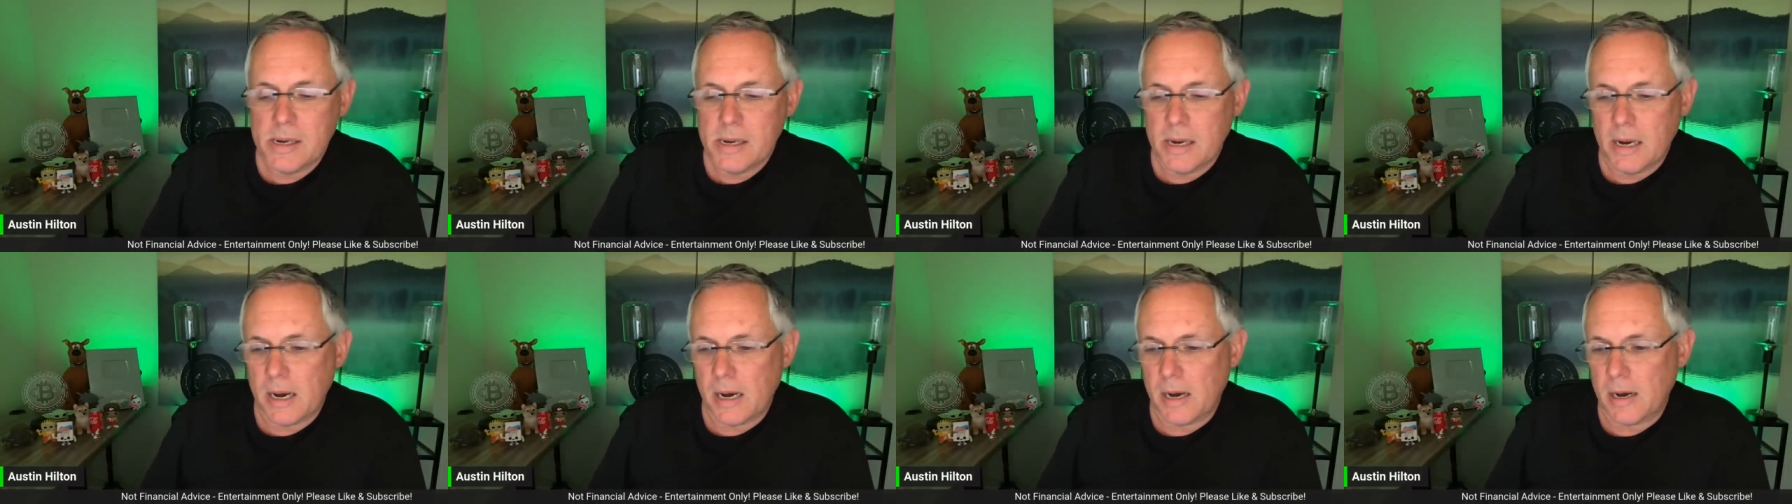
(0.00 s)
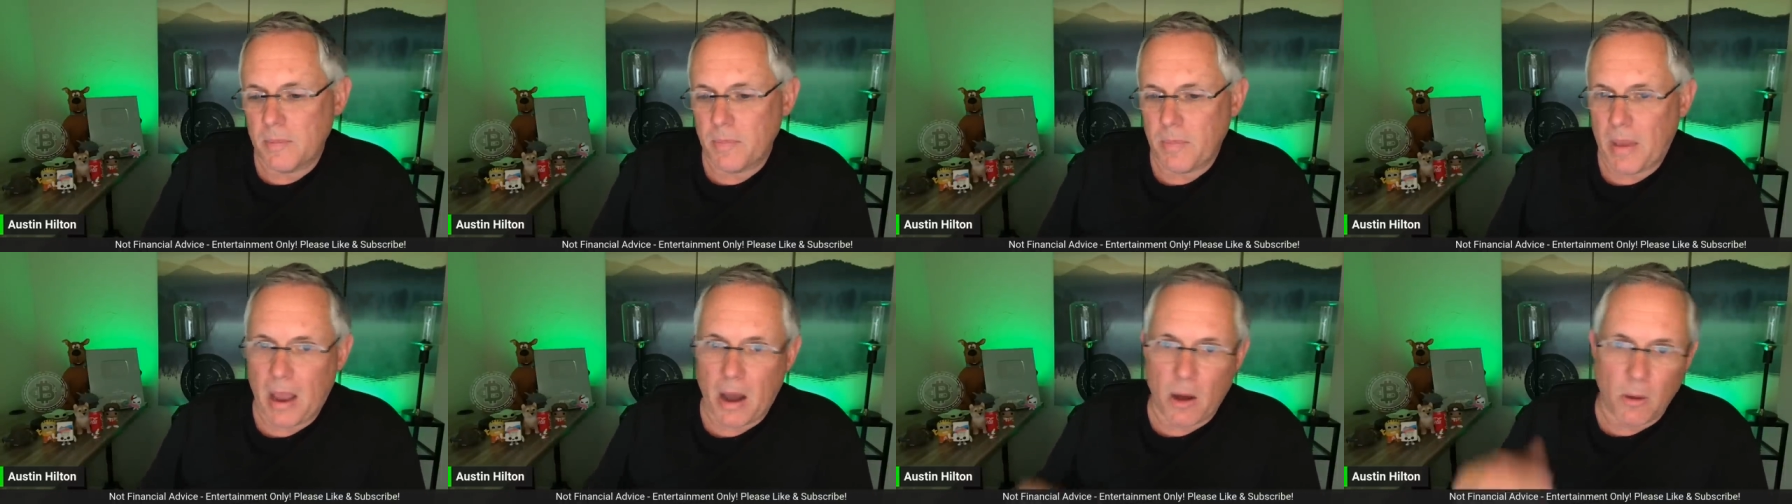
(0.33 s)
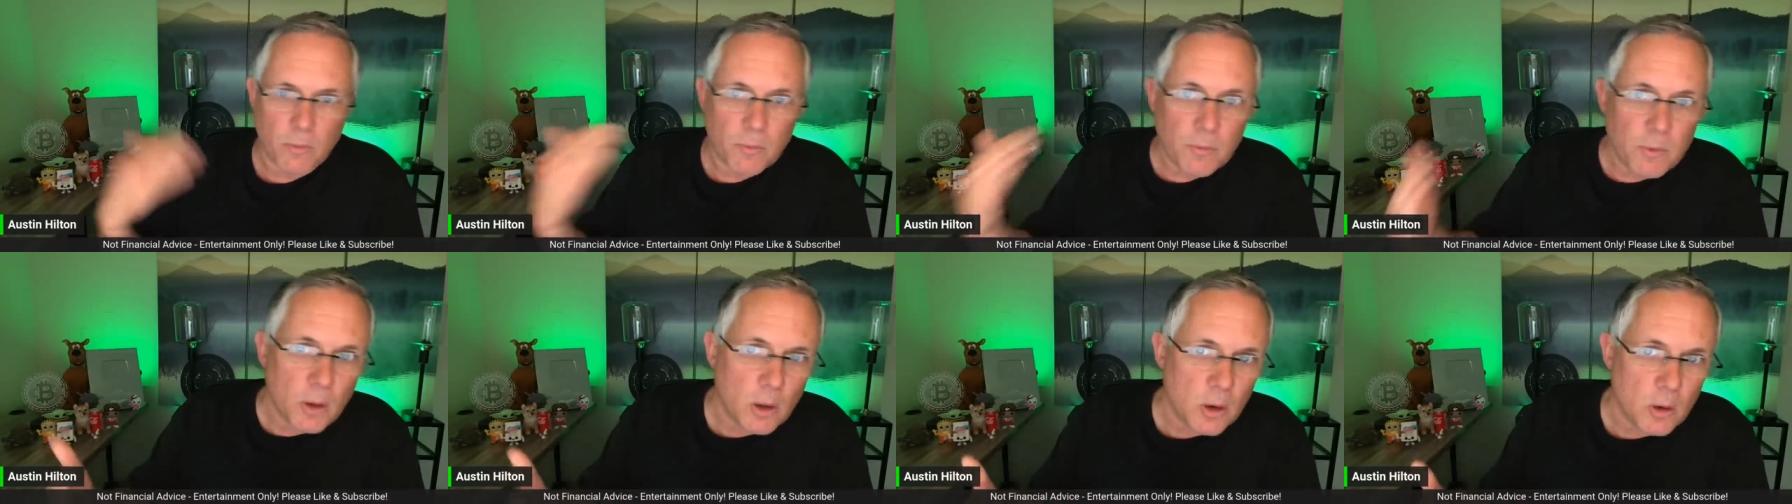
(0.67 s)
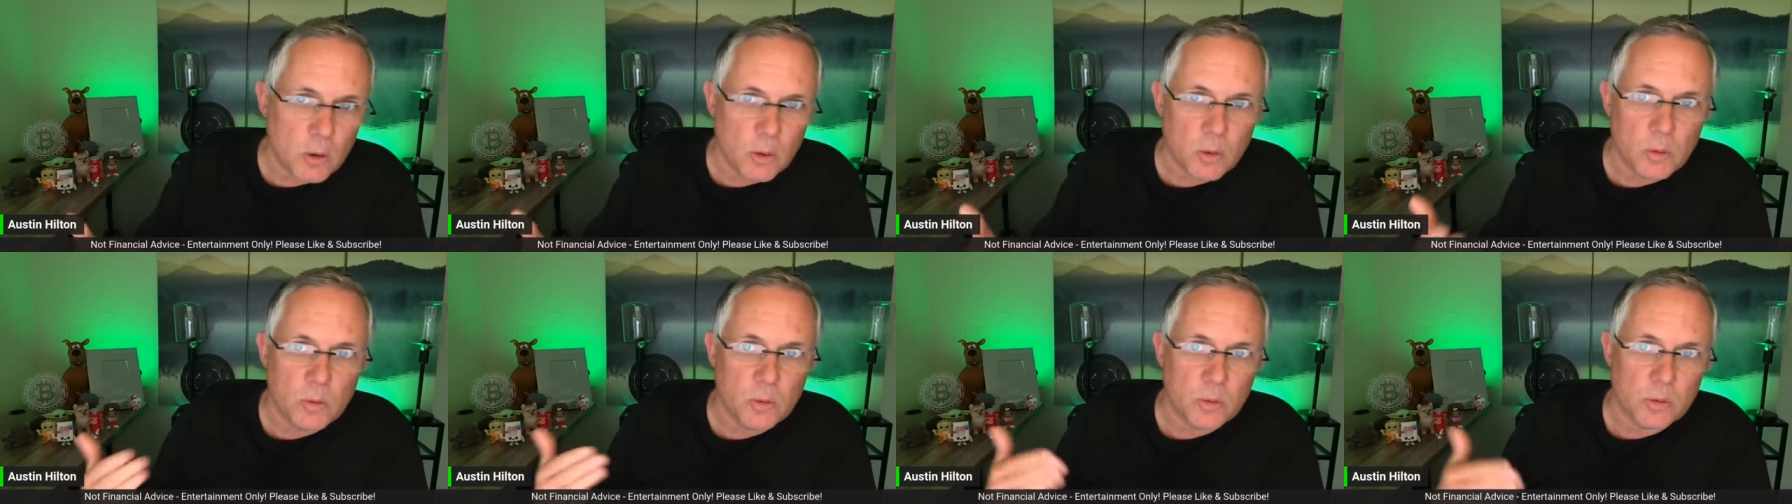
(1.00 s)
um,
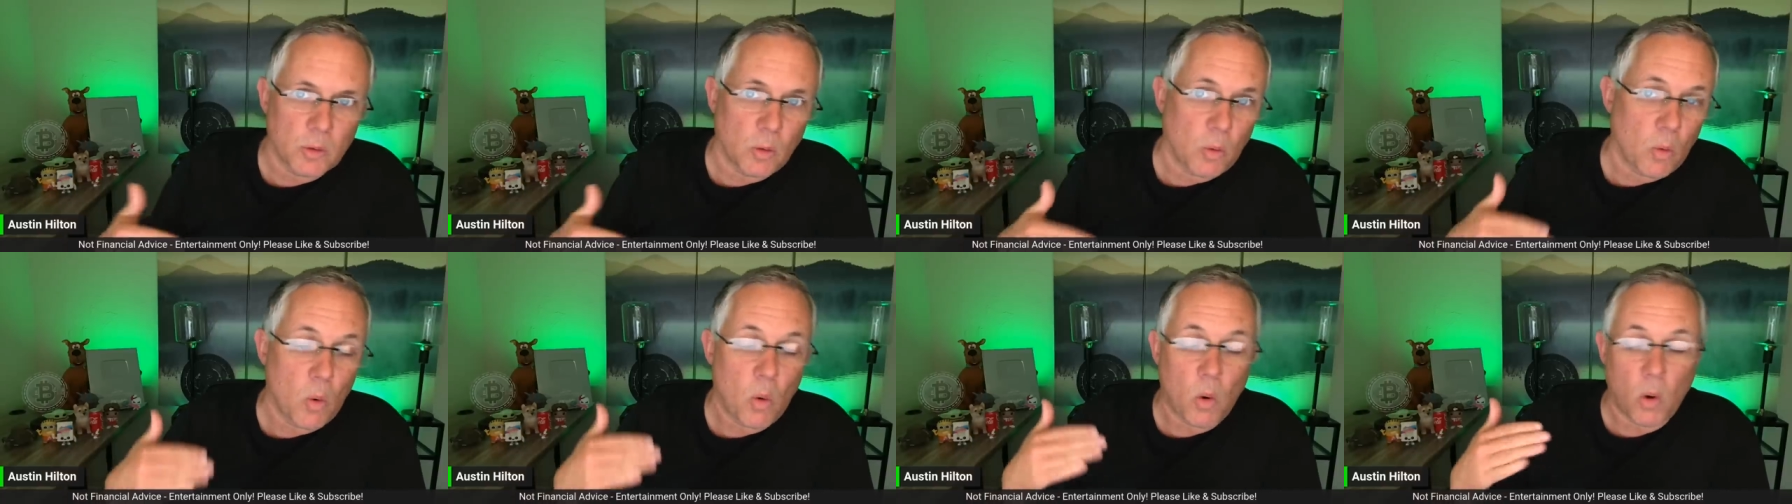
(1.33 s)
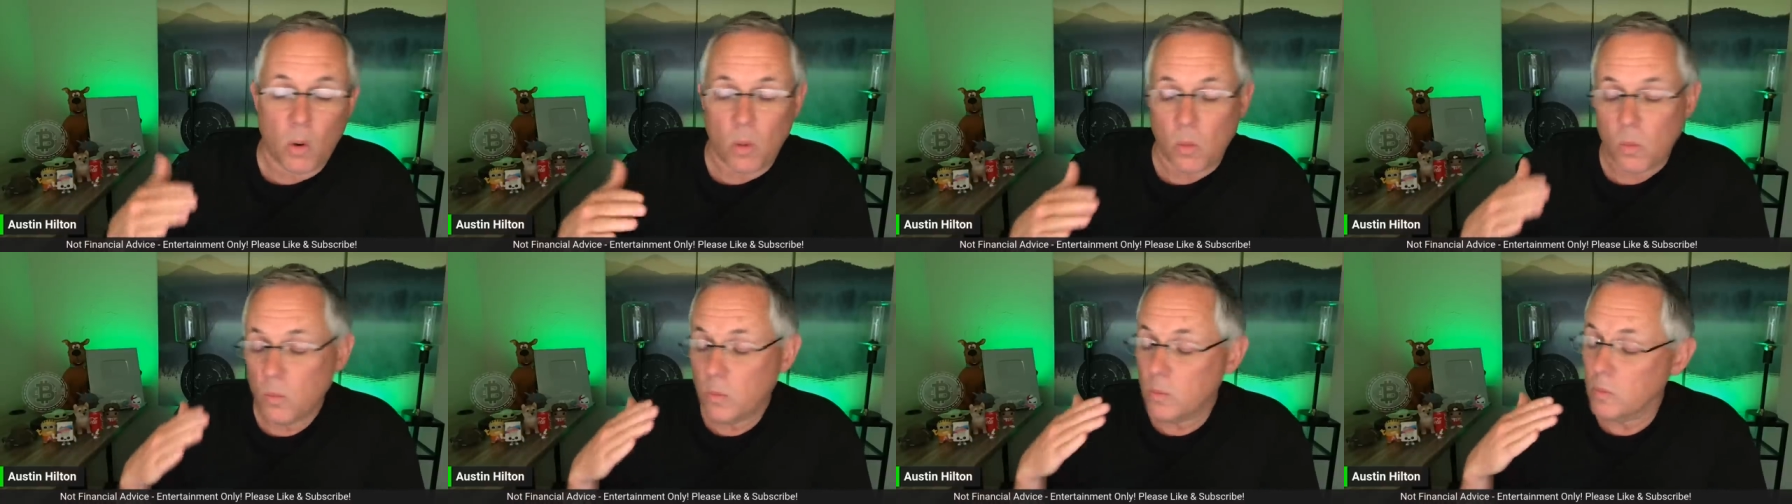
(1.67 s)
outflows, or